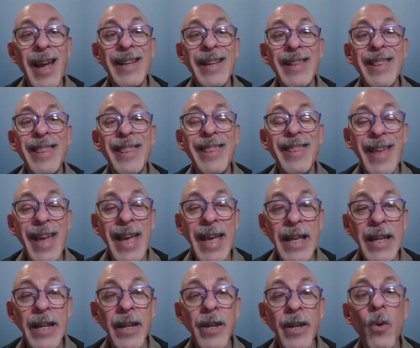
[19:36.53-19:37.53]
And
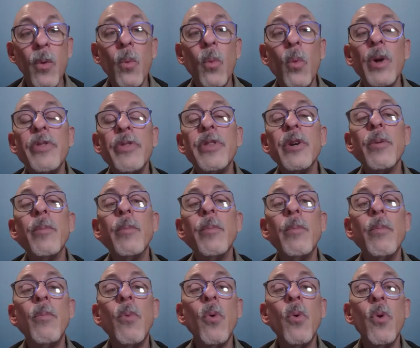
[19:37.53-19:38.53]
then what they're
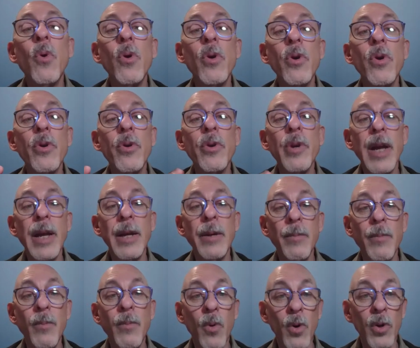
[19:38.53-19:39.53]
more and
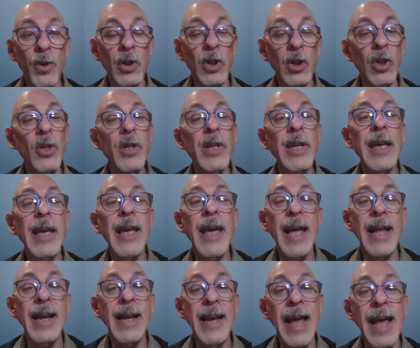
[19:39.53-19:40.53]
more looking
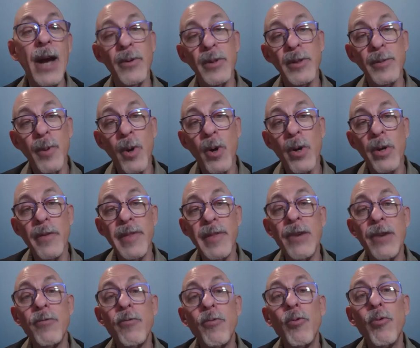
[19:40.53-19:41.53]
at now as part of
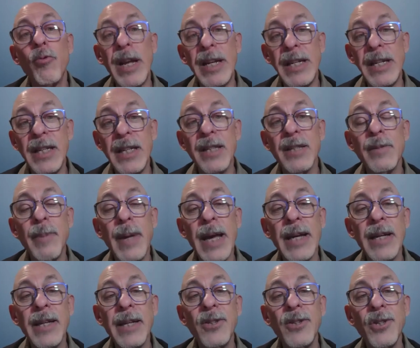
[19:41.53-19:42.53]
that readiness
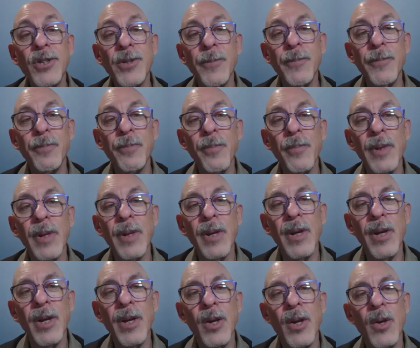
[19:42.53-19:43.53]
package,
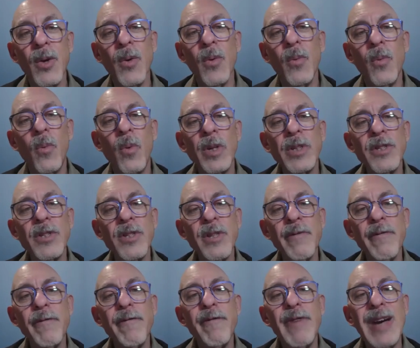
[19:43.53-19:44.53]
what's the
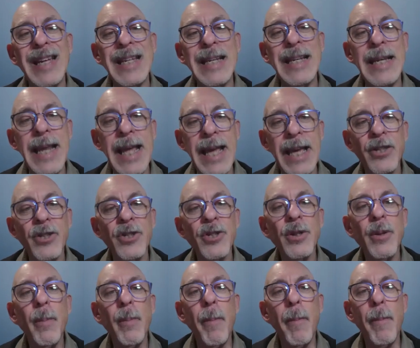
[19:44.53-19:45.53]

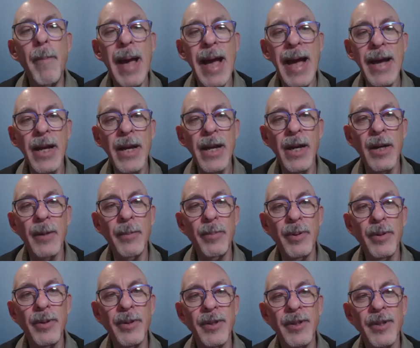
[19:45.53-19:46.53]
financial backup
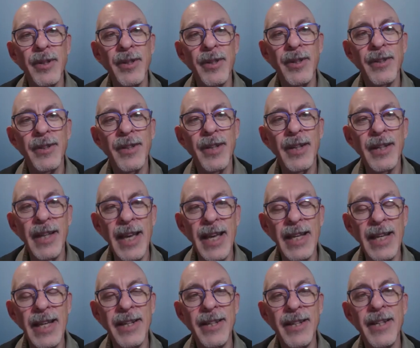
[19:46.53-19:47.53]

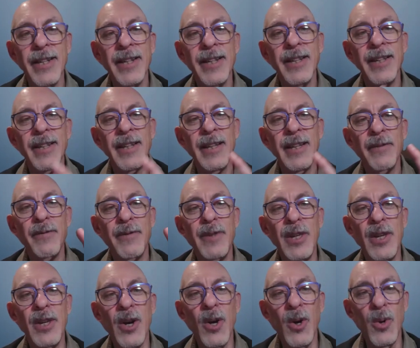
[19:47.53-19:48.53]
again if
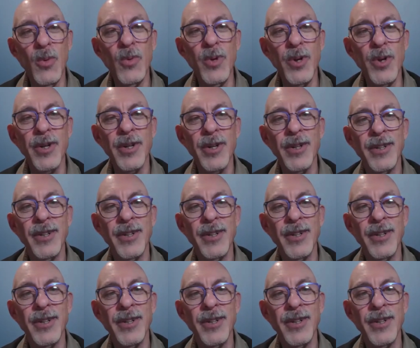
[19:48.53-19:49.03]
the owner